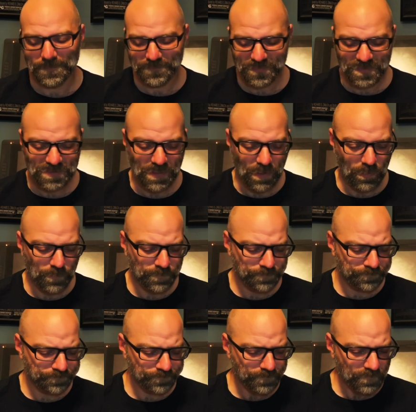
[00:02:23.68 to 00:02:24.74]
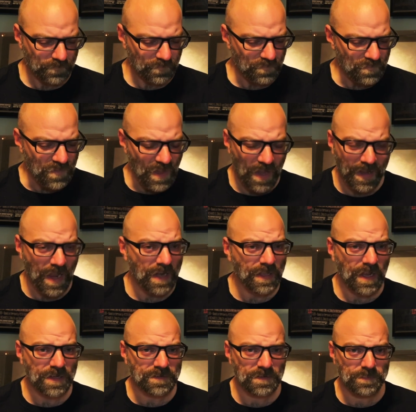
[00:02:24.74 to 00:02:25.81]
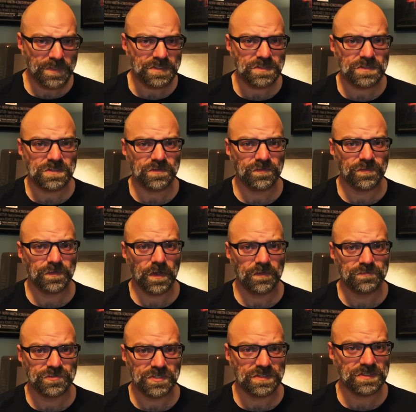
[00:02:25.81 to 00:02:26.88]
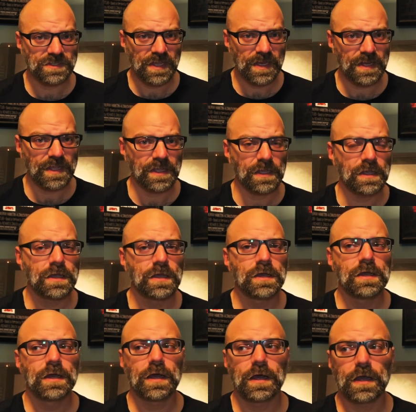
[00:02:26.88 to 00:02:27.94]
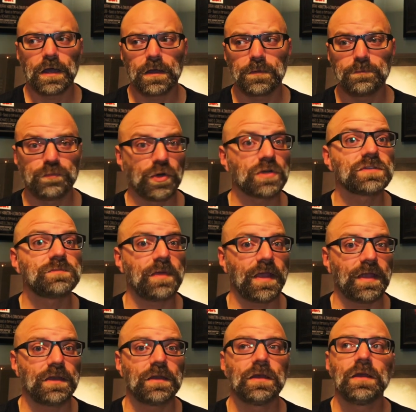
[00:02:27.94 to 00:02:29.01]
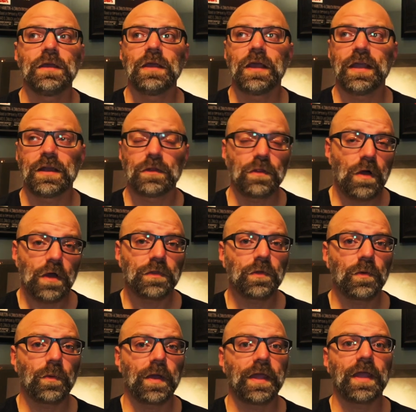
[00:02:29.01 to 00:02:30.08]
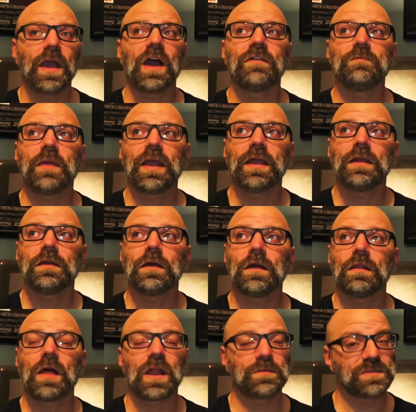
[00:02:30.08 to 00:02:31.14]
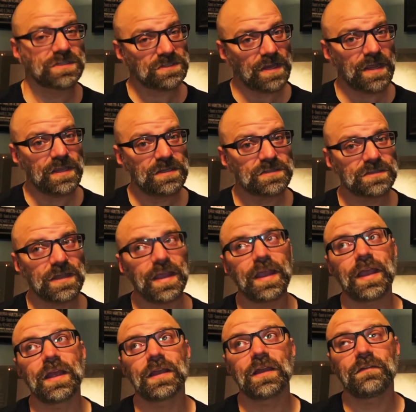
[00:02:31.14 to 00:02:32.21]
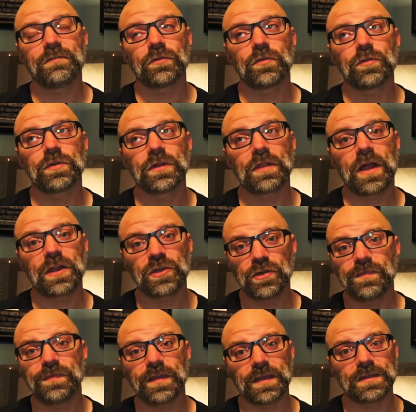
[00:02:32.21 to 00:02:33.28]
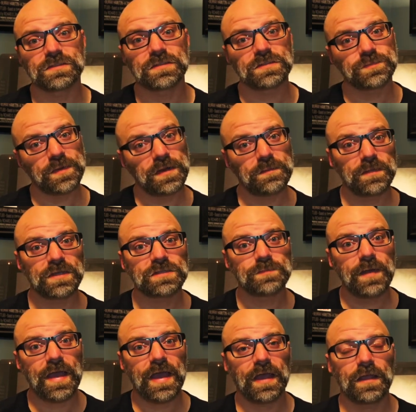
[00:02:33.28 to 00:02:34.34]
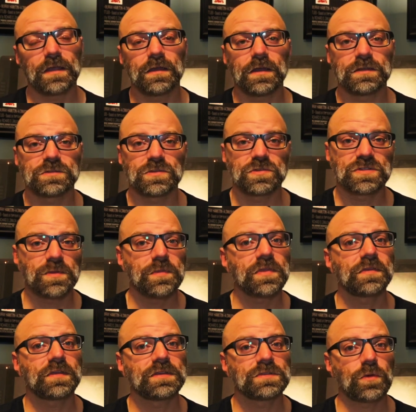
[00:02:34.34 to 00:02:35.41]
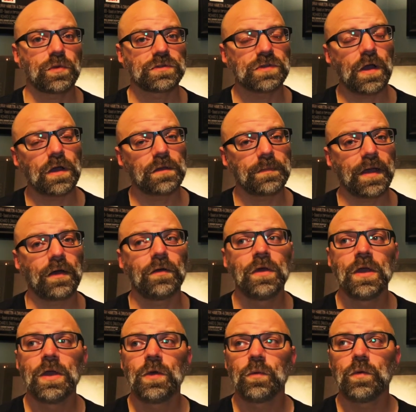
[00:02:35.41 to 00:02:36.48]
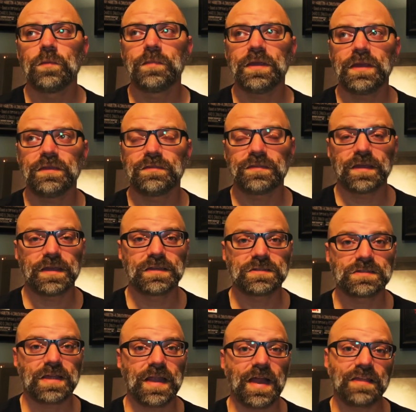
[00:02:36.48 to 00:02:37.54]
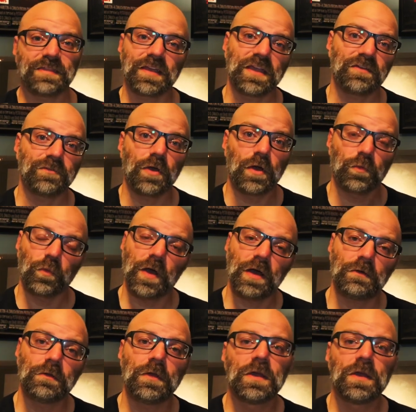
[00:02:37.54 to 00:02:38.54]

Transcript: So I kind of got to the business of just getting books made. And along the way, I've made a lot of mistakes and I've learned a lot of good things. It's been a mixed bag. So some of the things I want to talk about will be things that I think have gone well.